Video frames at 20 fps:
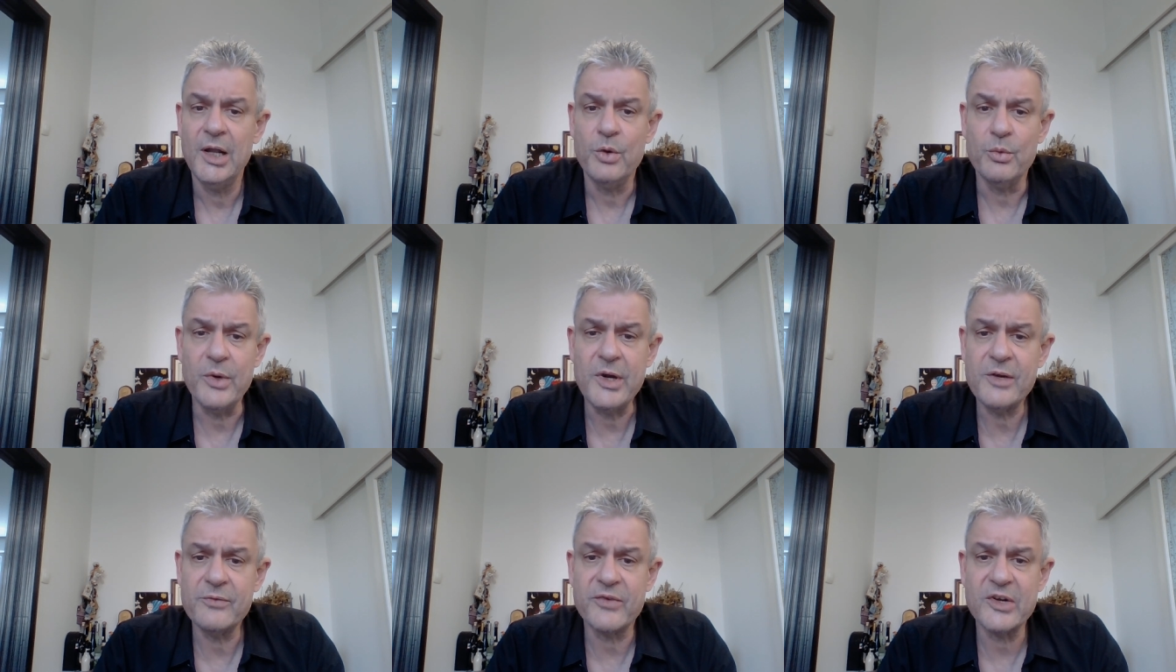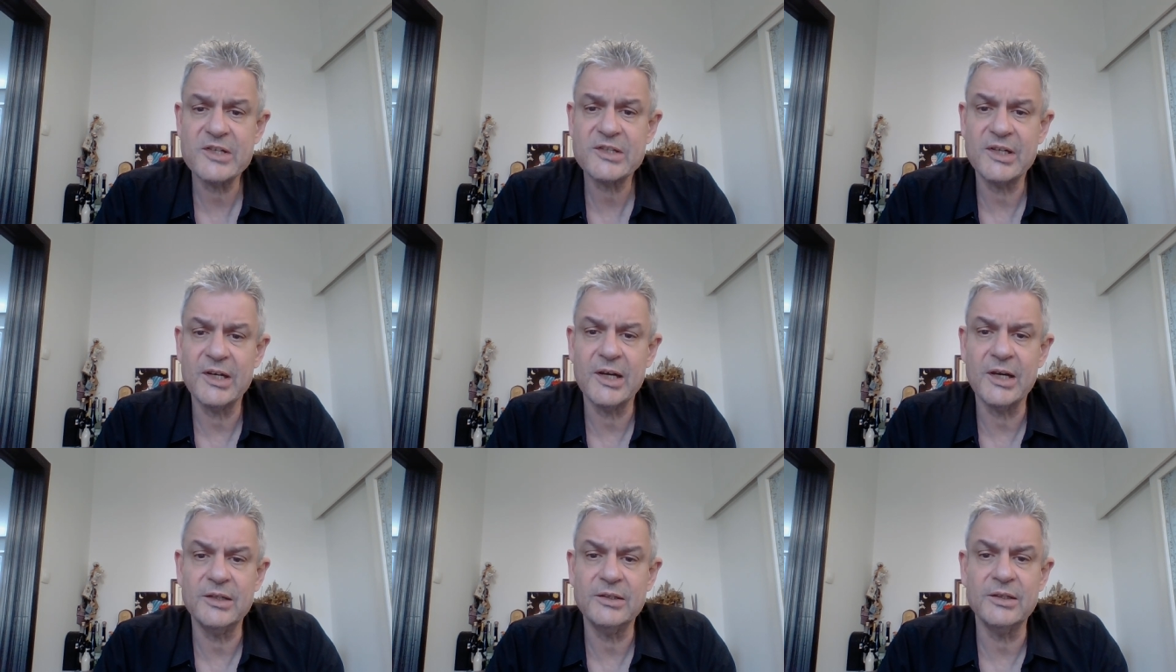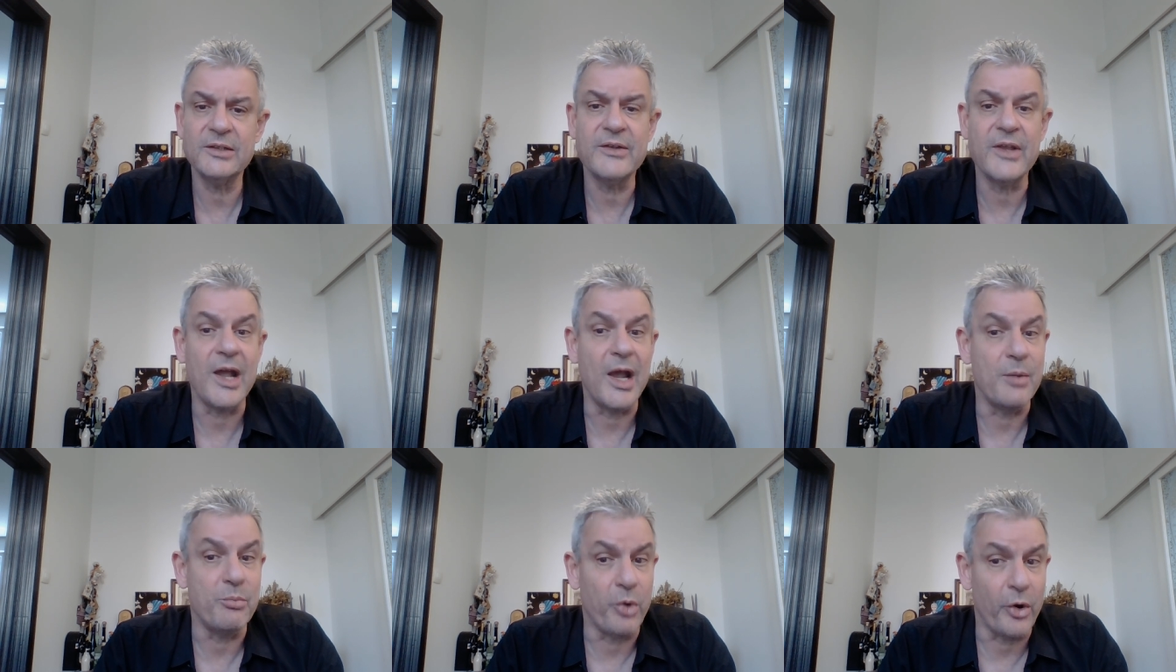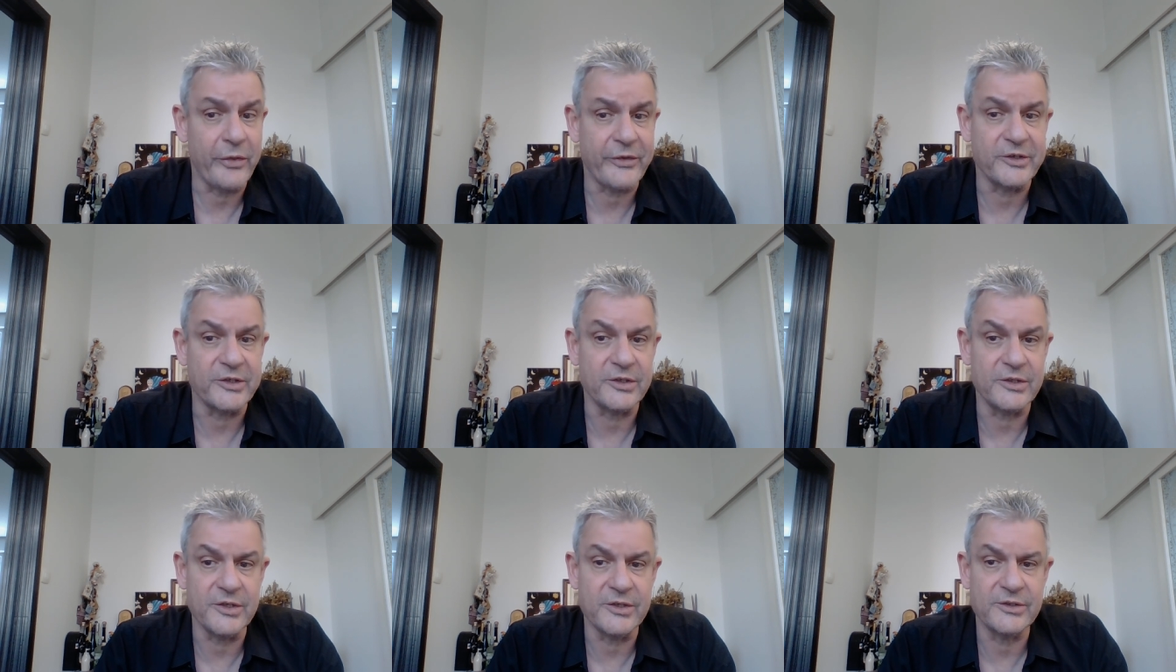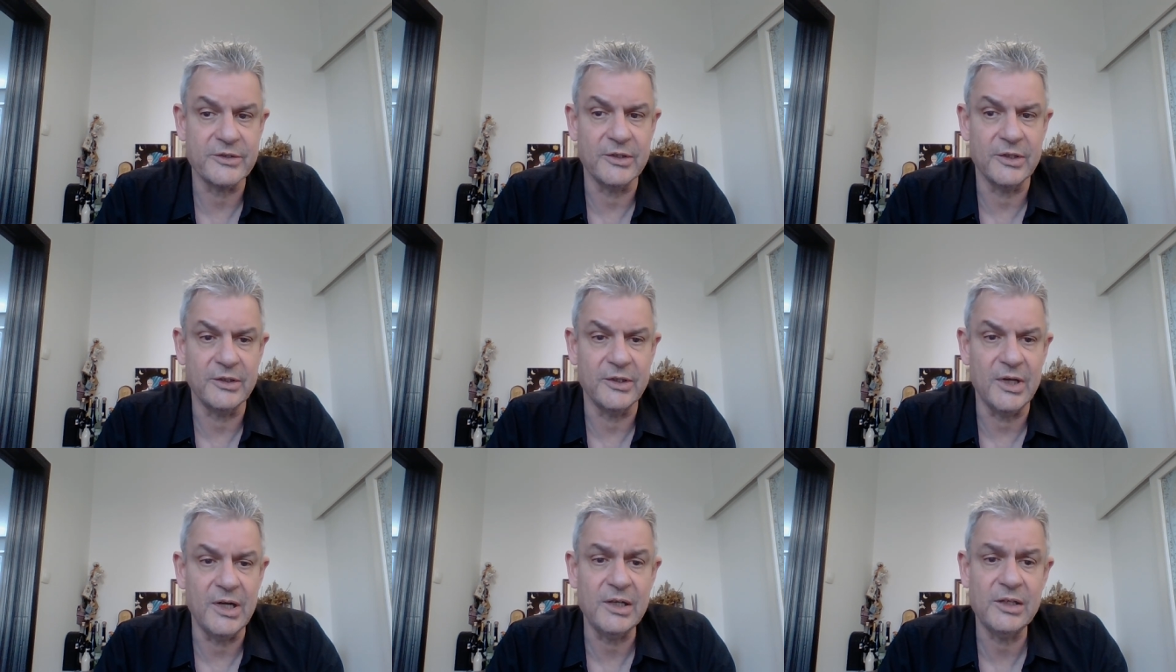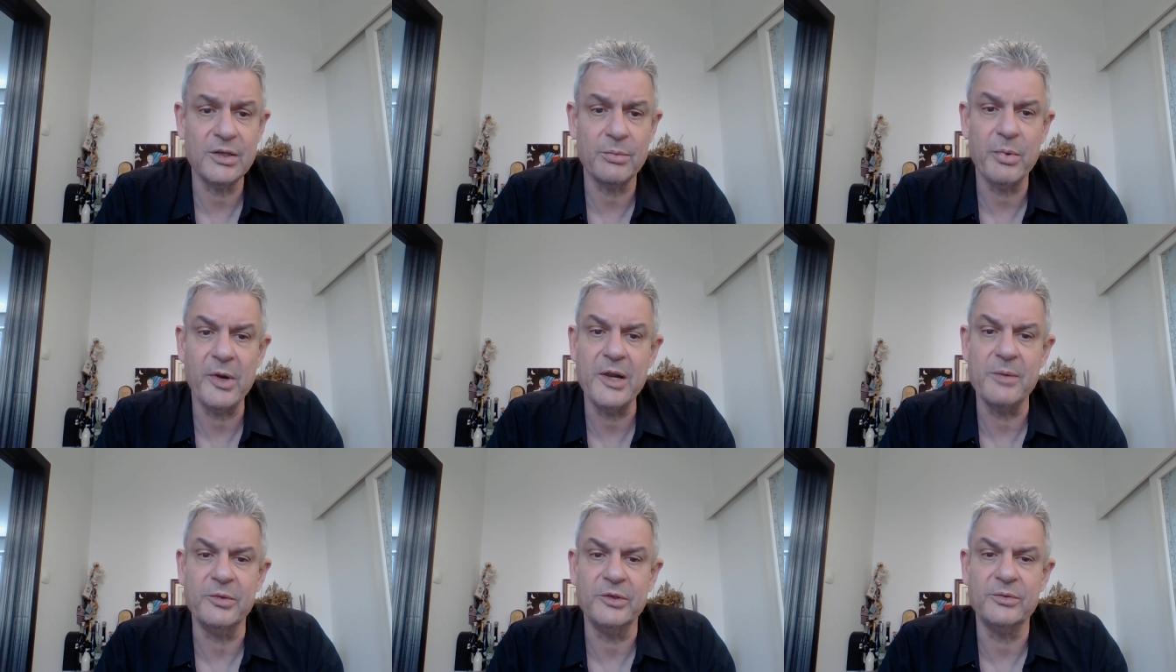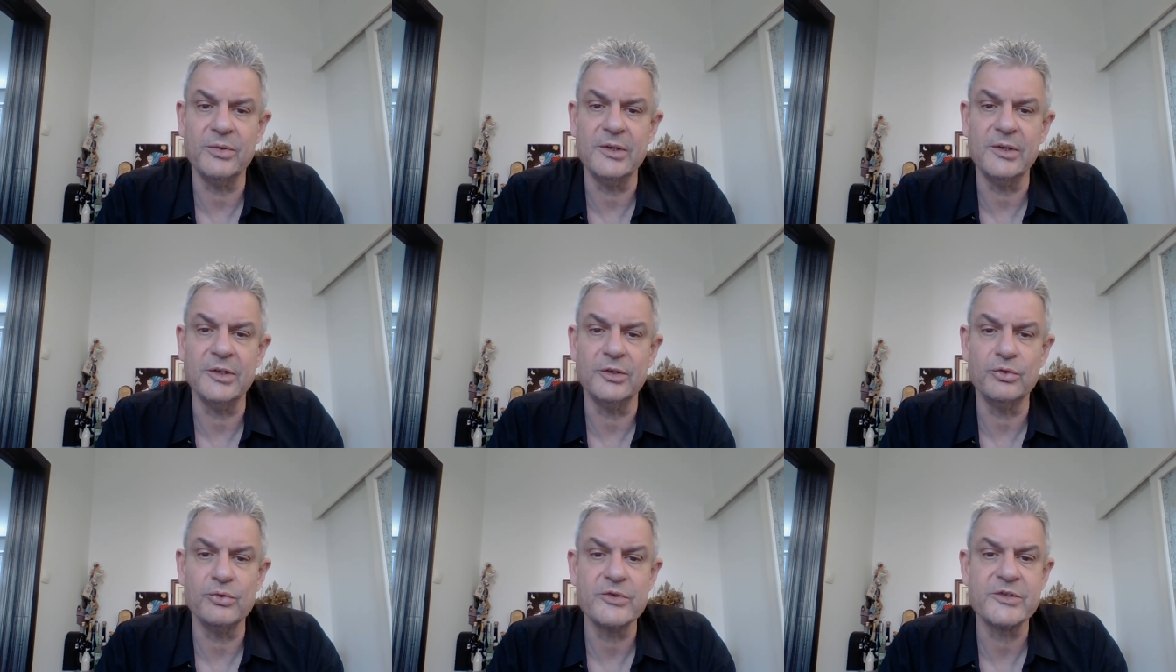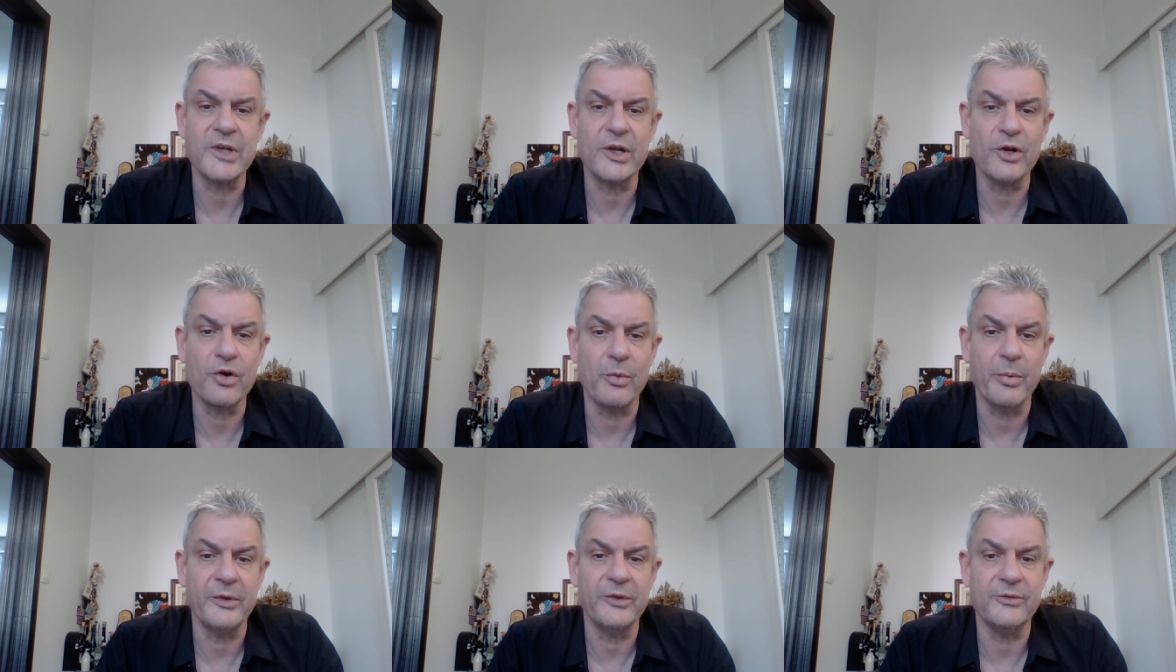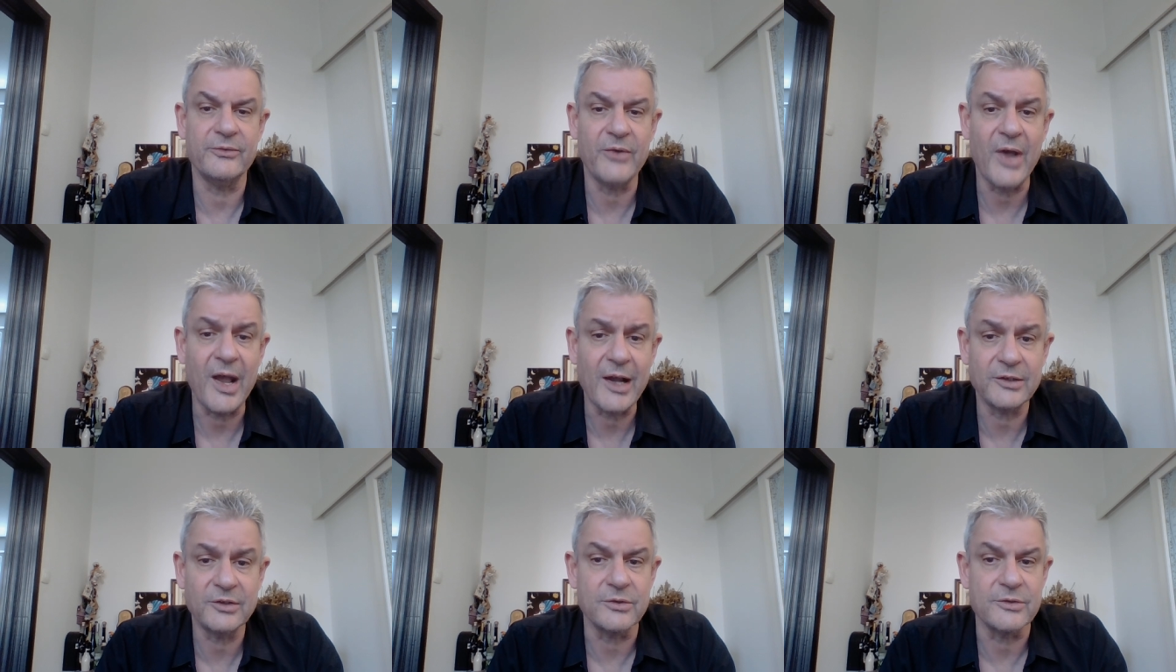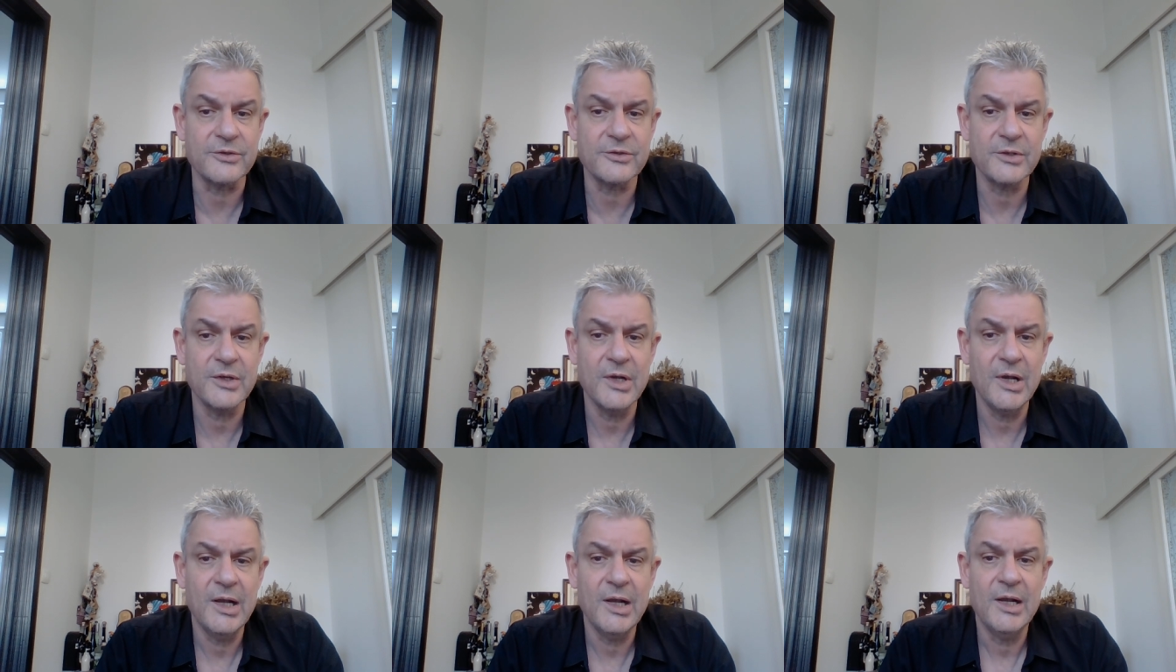we investigated the hypothesis that the interplay between the two psychopathy factors